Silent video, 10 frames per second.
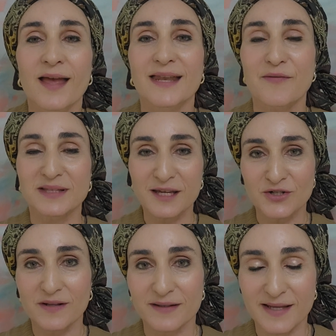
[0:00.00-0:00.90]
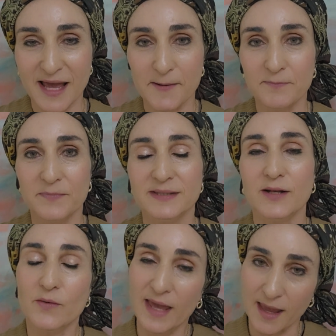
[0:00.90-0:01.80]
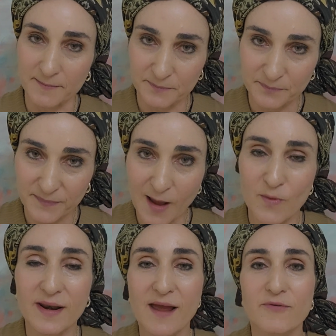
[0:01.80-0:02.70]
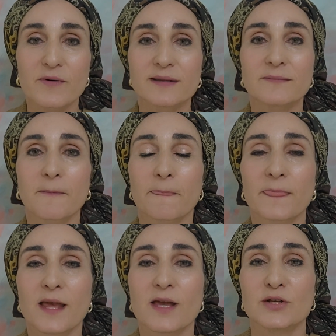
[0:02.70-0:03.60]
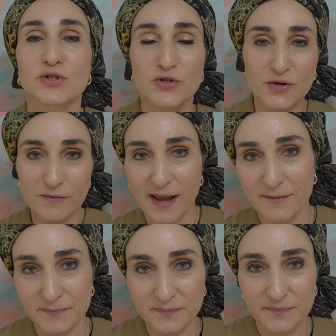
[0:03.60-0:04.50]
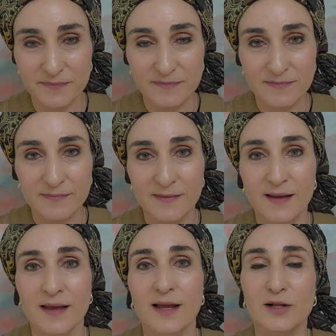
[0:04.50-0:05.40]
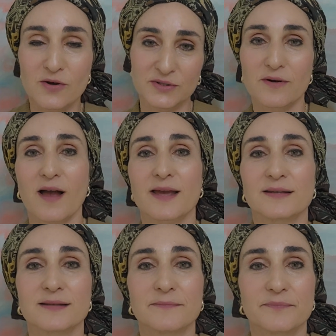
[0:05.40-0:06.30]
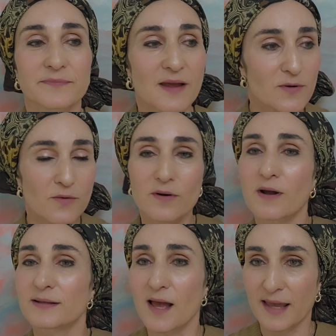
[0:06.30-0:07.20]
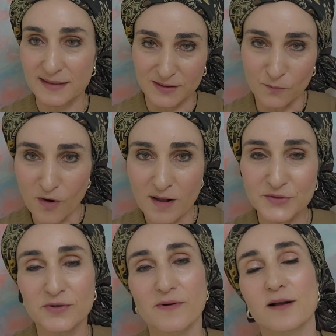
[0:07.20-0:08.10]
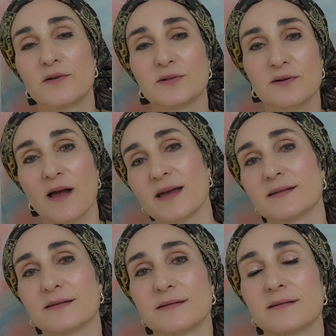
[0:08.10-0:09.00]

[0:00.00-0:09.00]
Now the teacher at the time said, okay, I want everyone to turn around, close your eyes. Everyone go against the wall, turn around, close your eyes.